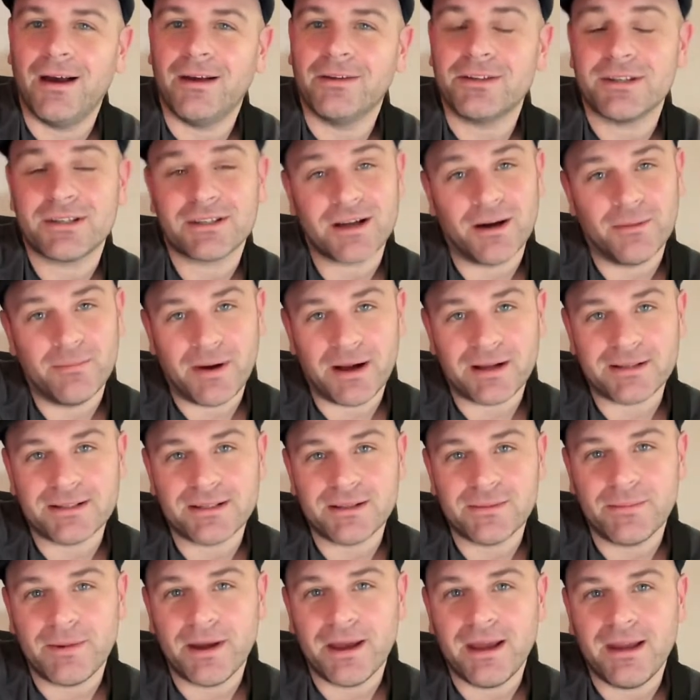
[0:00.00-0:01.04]
just come back to
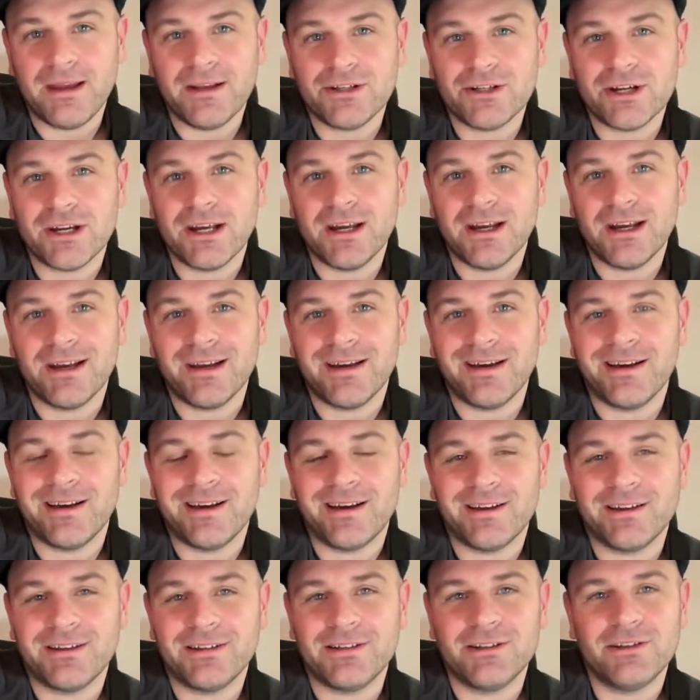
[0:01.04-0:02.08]
the page here
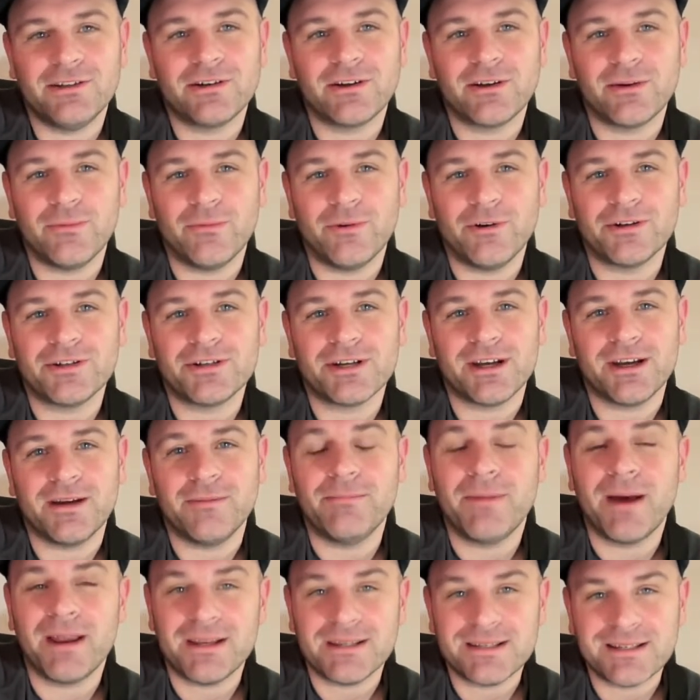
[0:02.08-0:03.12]
and you can watch it. And
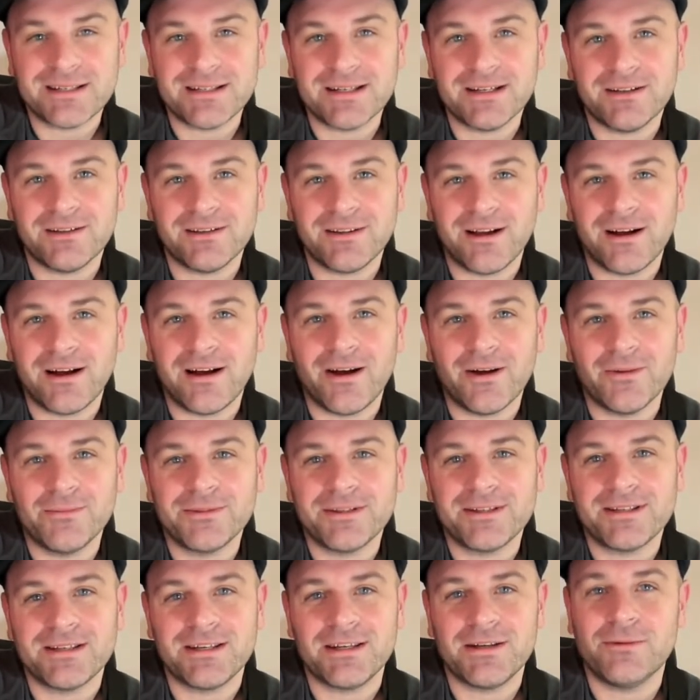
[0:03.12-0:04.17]
better still, I hope
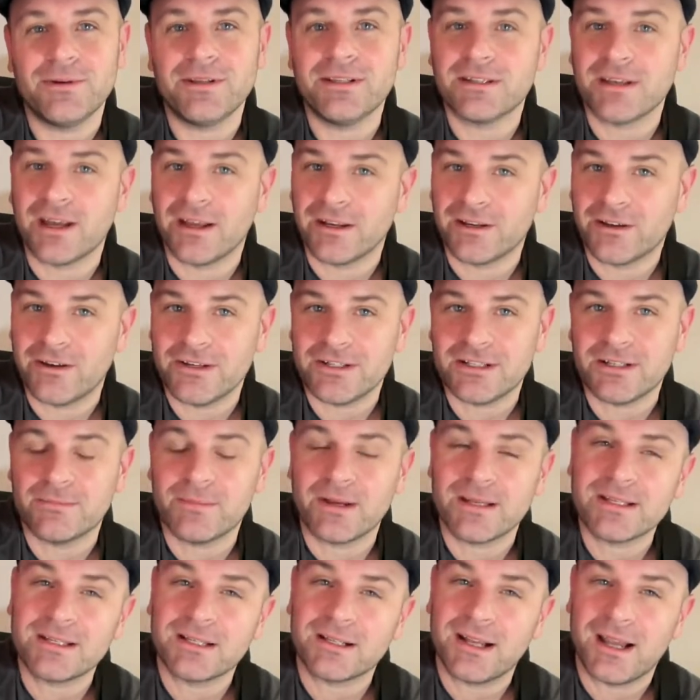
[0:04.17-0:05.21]
to see you inside
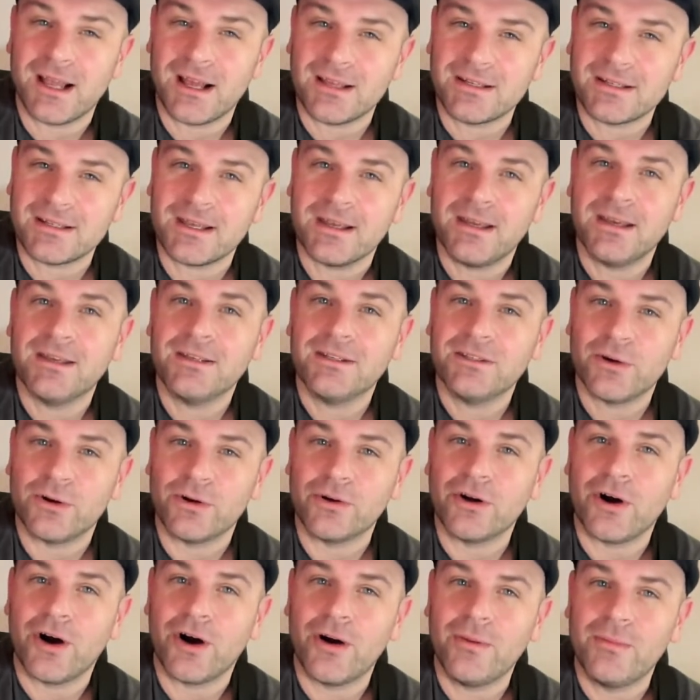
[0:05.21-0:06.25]

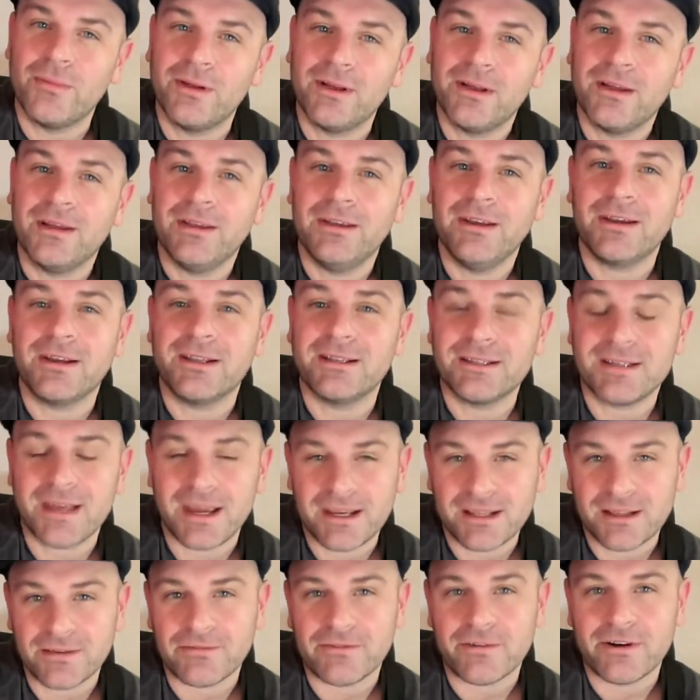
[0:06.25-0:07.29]
acousticmasterclass.com. You can
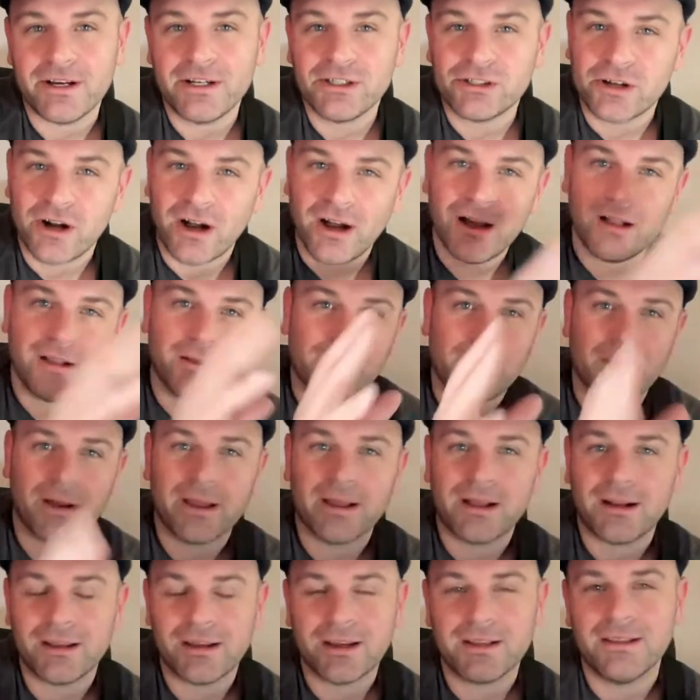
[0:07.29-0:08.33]
take the free trial by
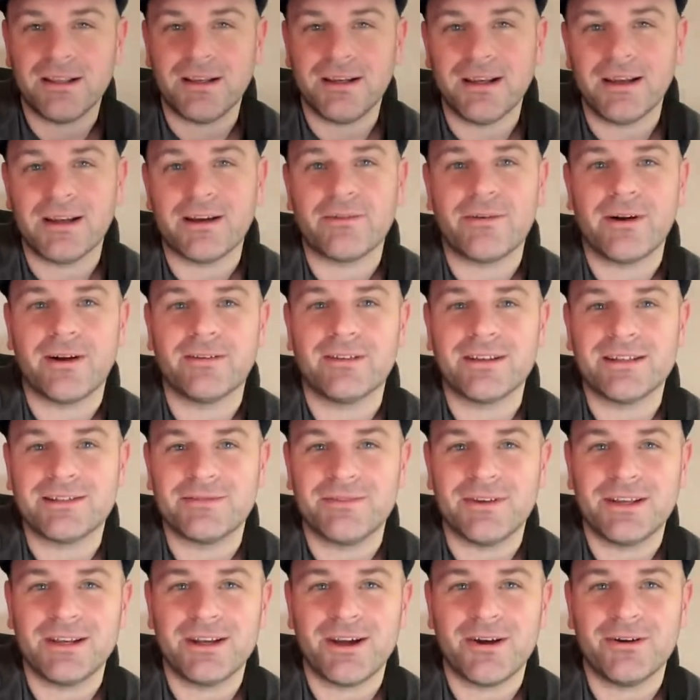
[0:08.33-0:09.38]
clicking the link around this
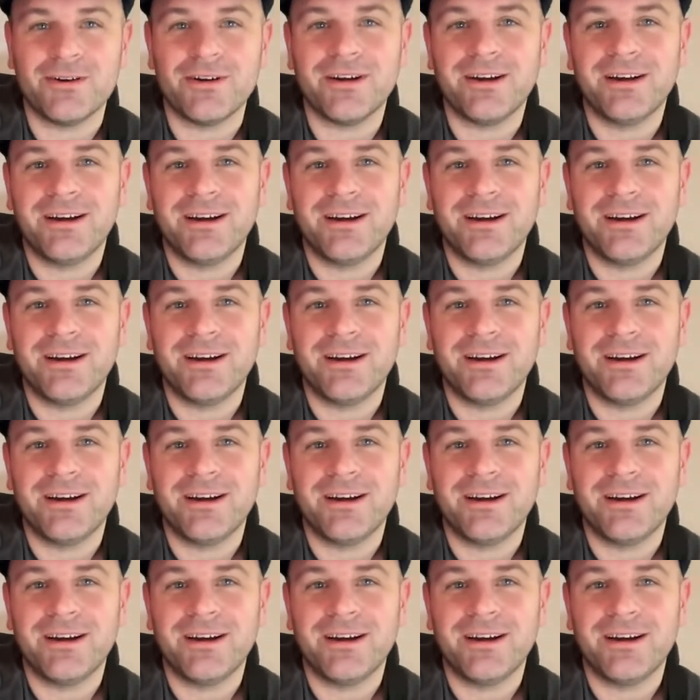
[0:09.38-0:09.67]
video.